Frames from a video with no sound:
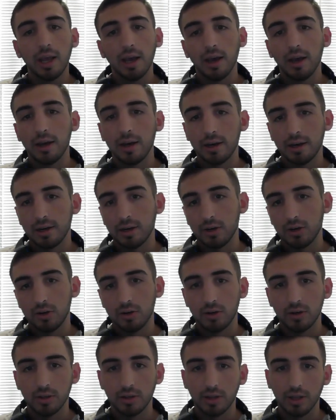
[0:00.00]
uh,
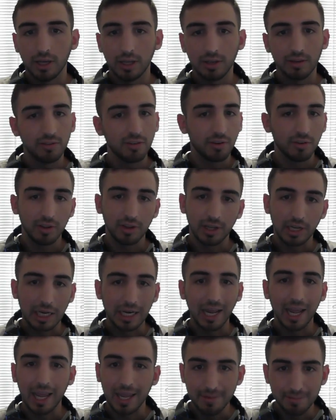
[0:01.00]
on like something like an
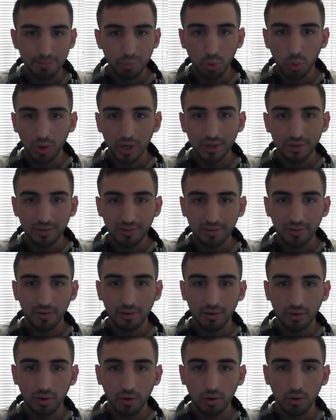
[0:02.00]
Aimpoint
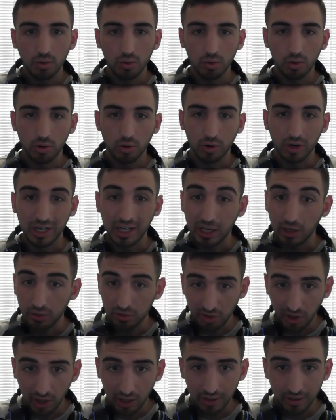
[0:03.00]
or an
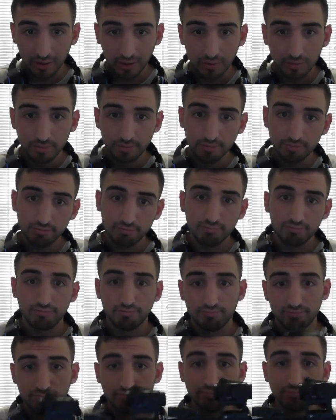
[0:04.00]
EOTech,
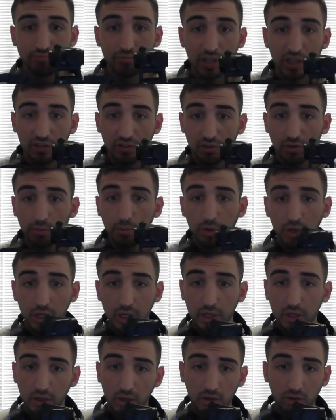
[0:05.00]
this is a pretty
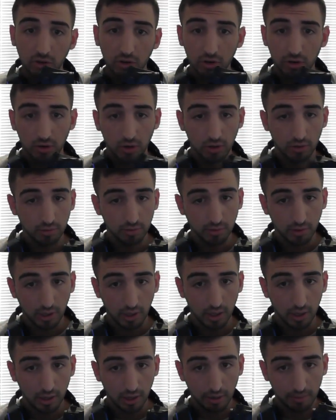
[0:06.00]
good alternative.
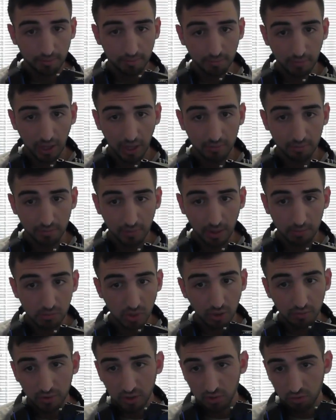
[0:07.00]
Um, I'm, I'm
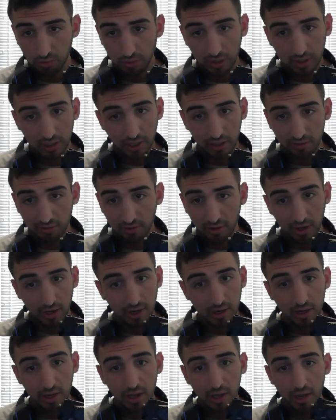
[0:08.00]
loving this red dot sight.
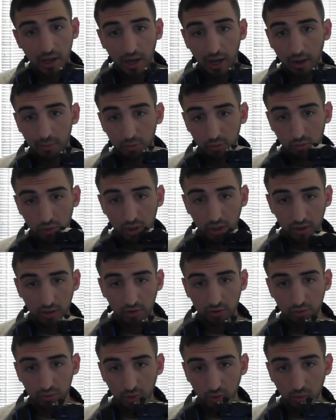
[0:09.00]
I've been running
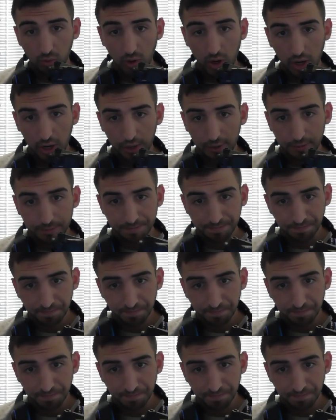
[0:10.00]
this for a while.